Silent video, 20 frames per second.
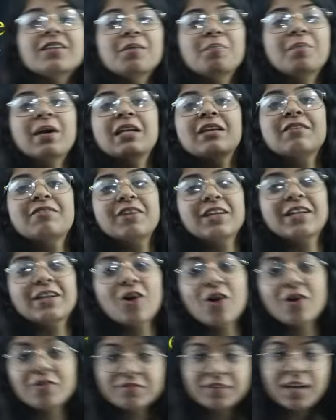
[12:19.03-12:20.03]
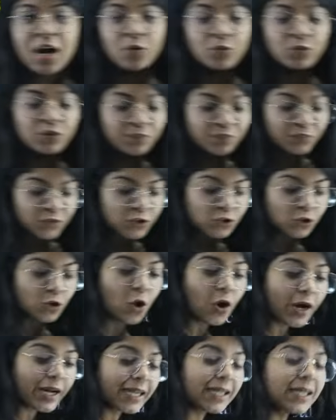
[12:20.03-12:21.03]
benefit of doubt. So
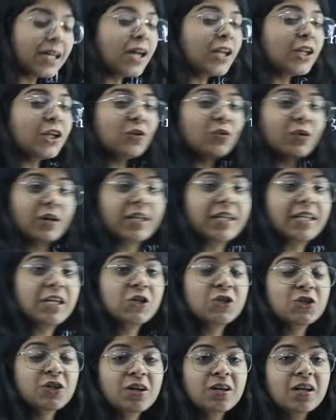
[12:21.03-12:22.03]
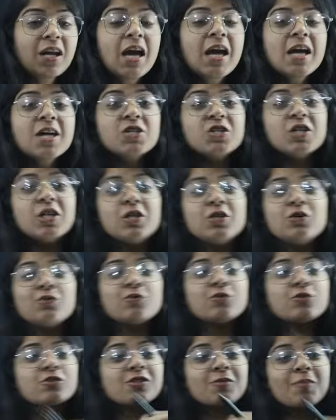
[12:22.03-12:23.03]
in a new condition, she
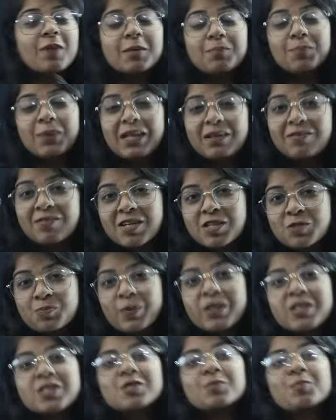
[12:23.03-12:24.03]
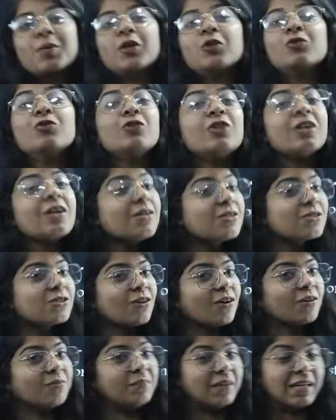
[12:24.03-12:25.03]
used my previous principle to trust
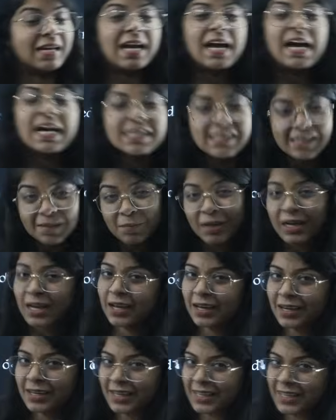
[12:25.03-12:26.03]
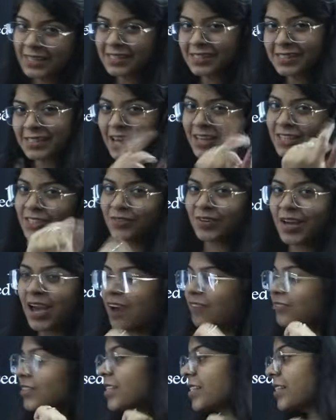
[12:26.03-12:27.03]
on me. Similarly, in science, we
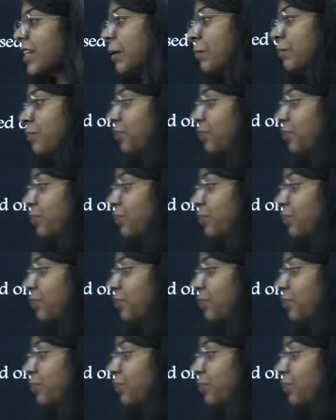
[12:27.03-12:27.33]
have the same.